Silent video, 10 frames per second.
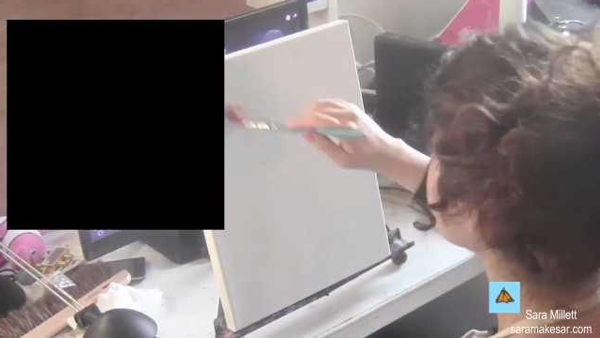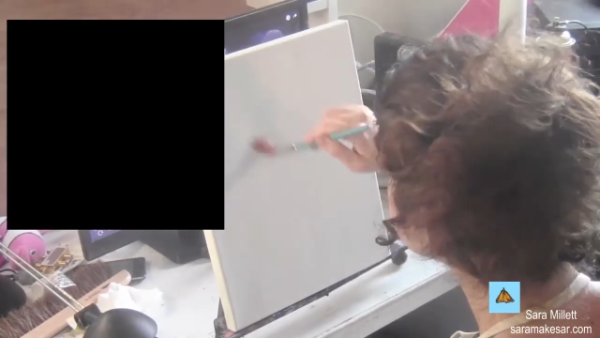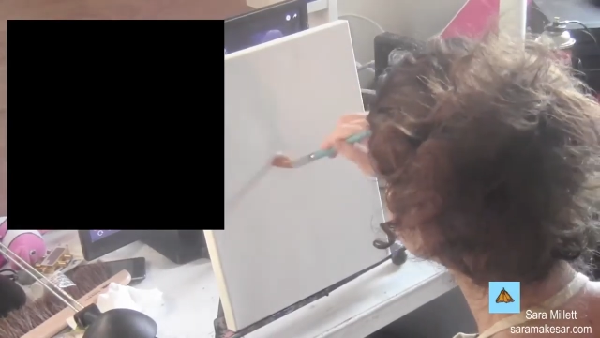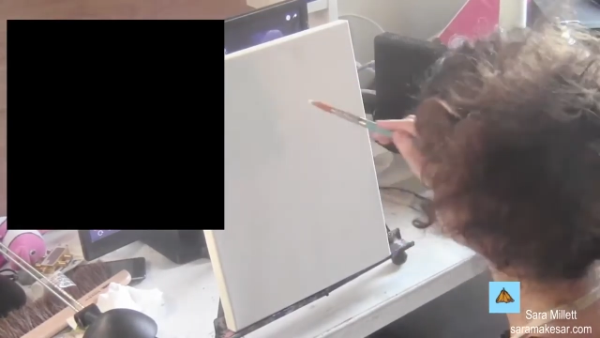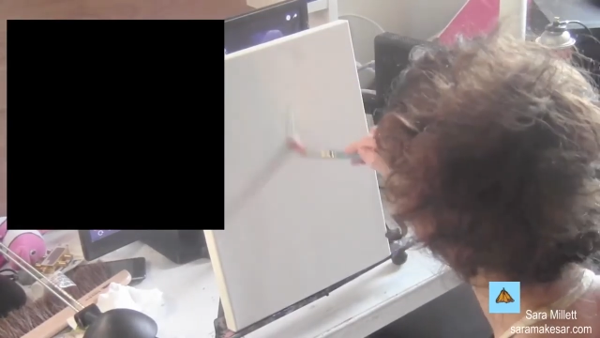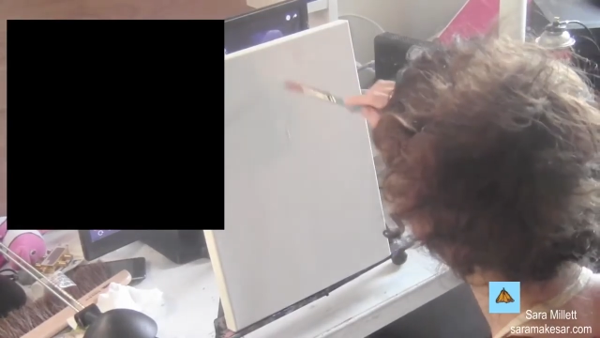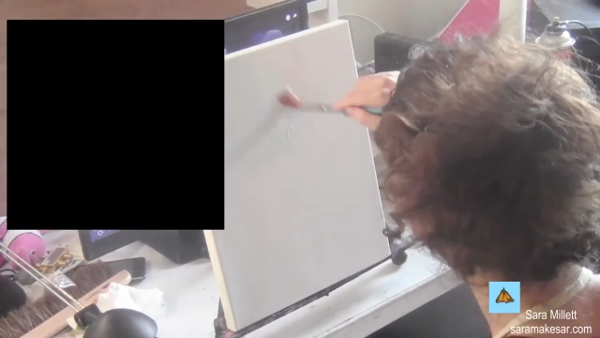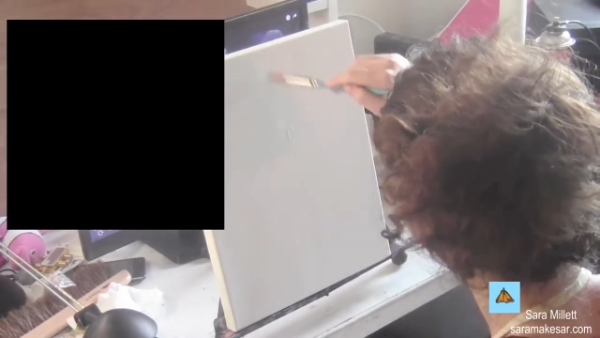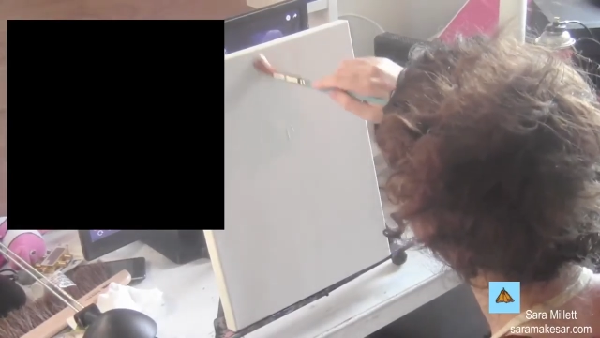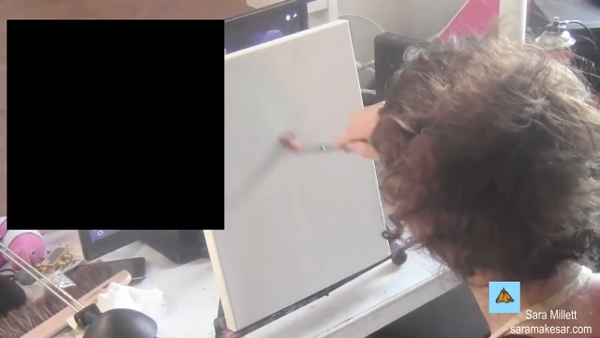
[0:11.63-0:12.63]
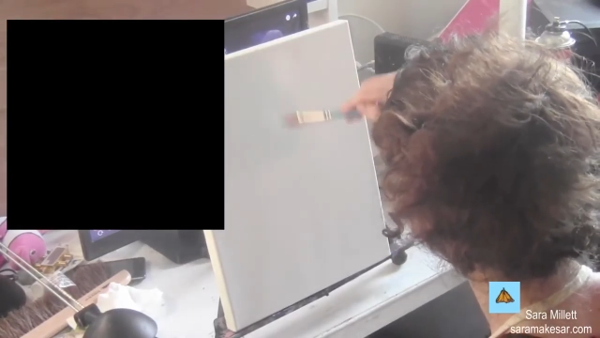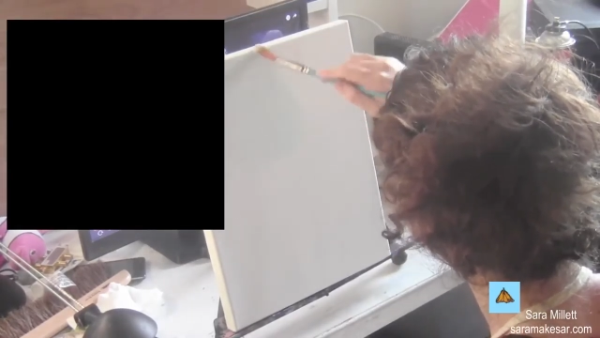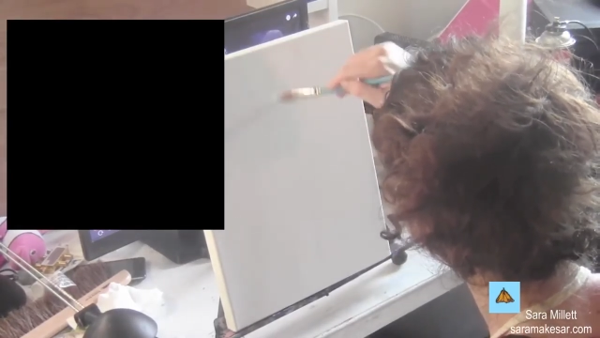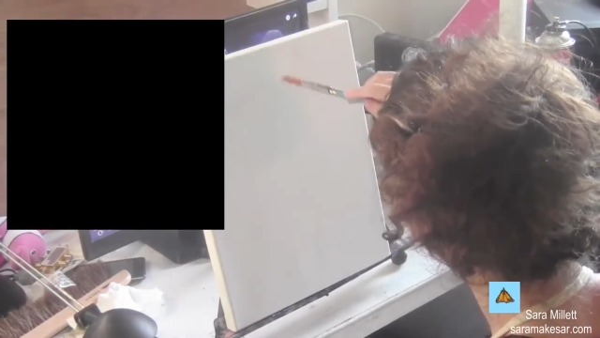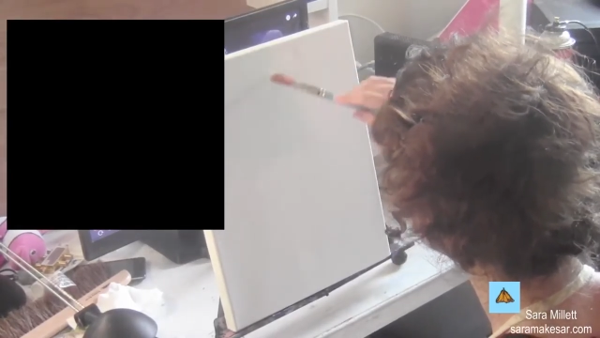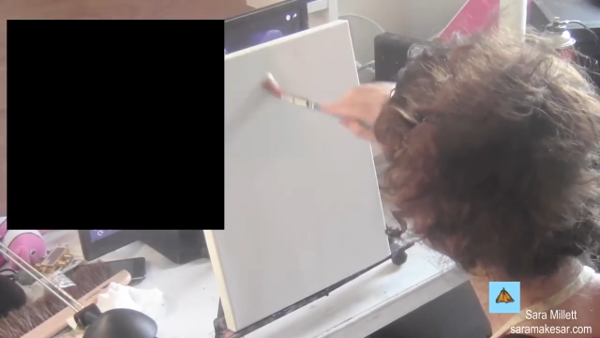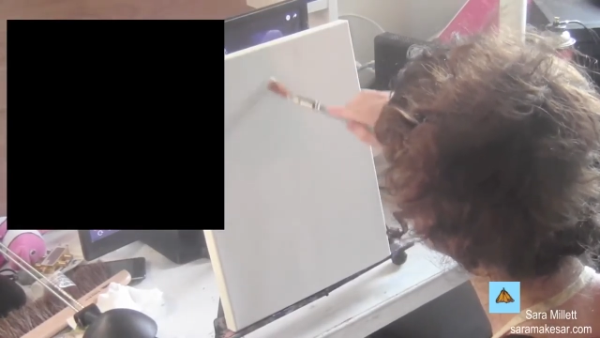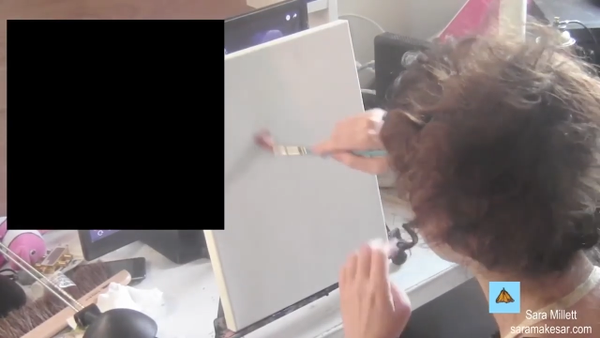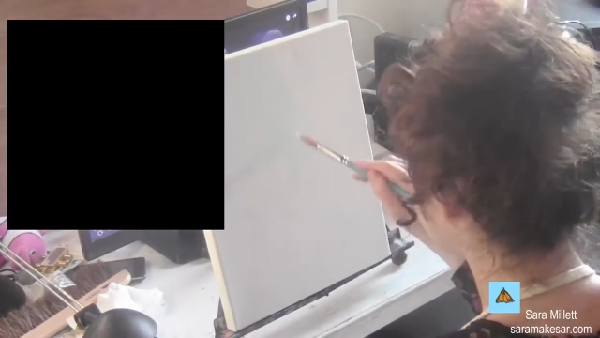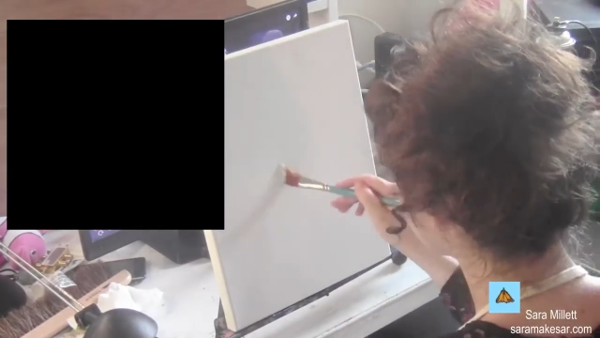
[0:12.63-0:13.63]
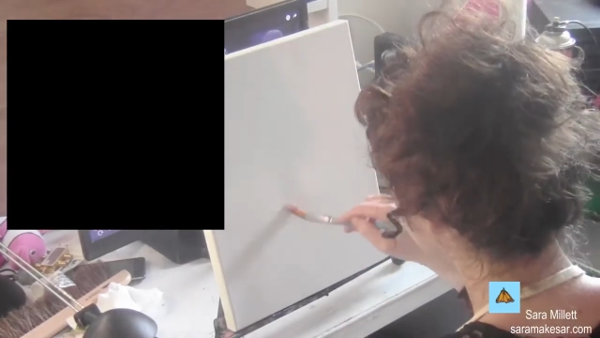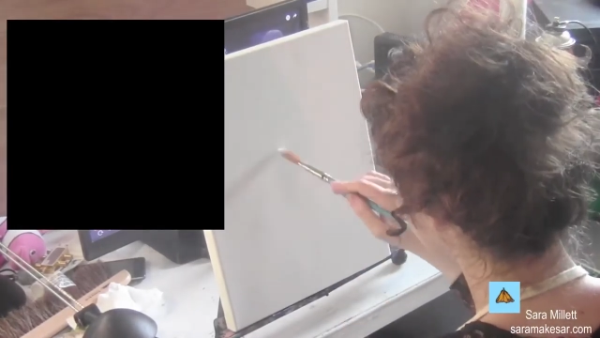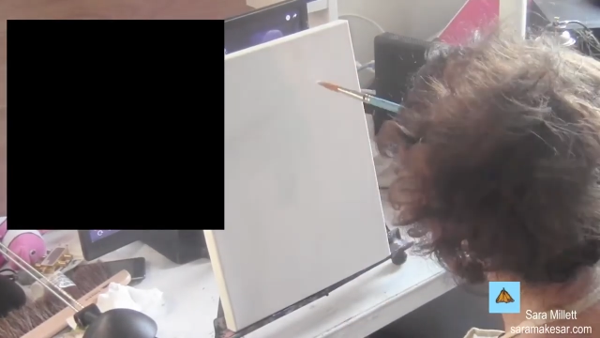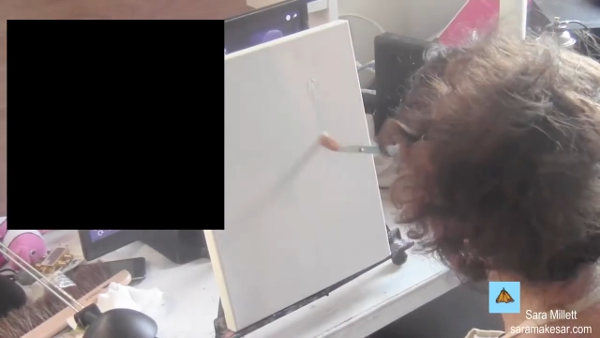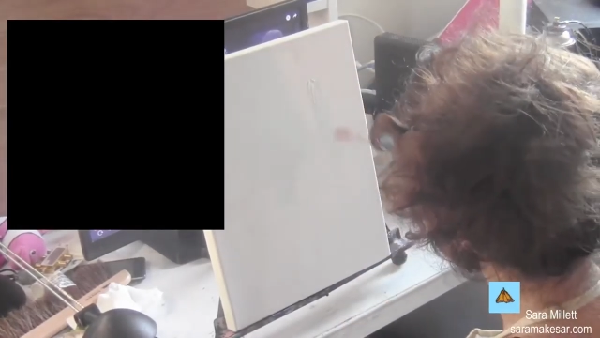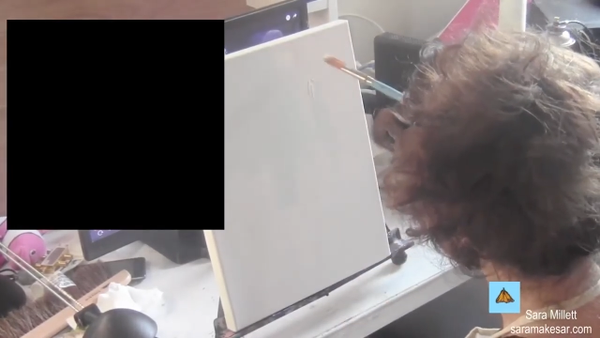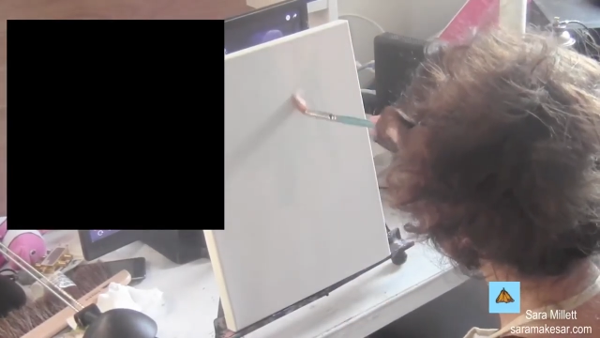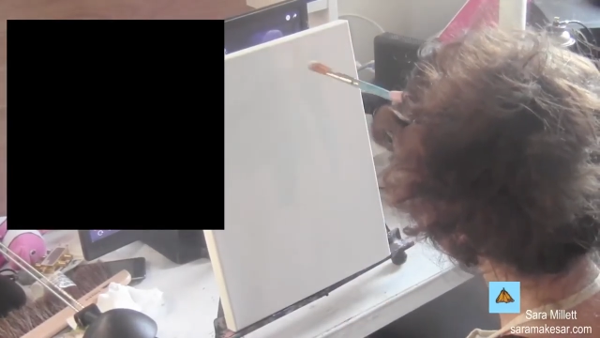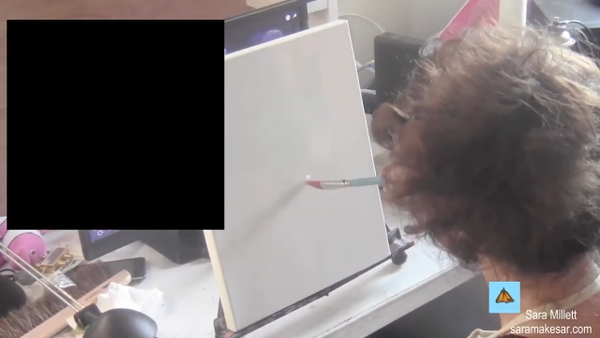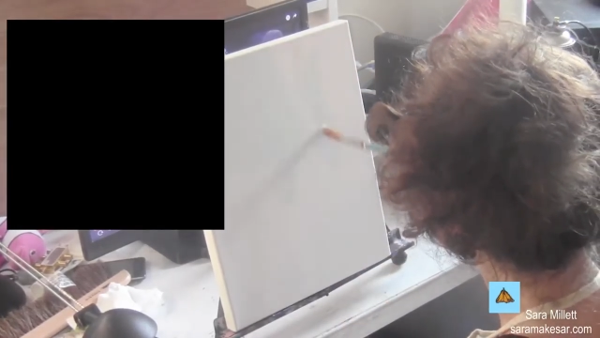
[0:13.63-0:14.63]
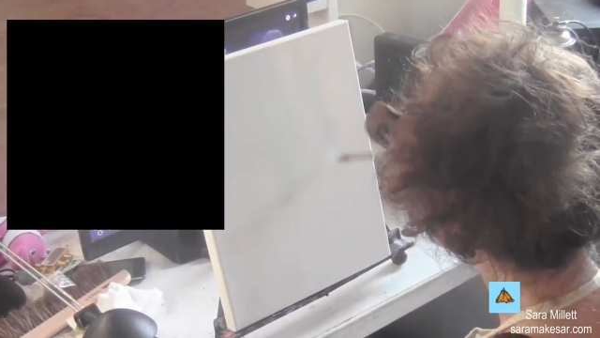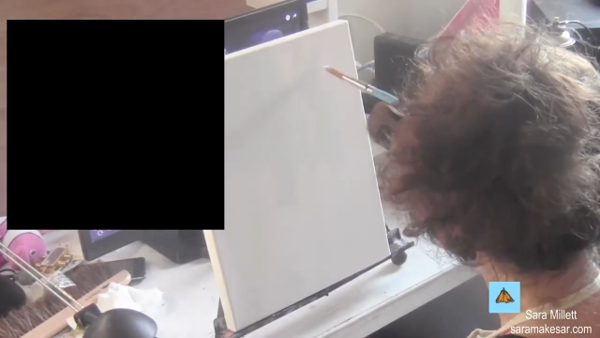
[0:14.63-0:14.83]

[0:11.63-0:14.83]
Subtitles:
Nobody's mouth can be seen.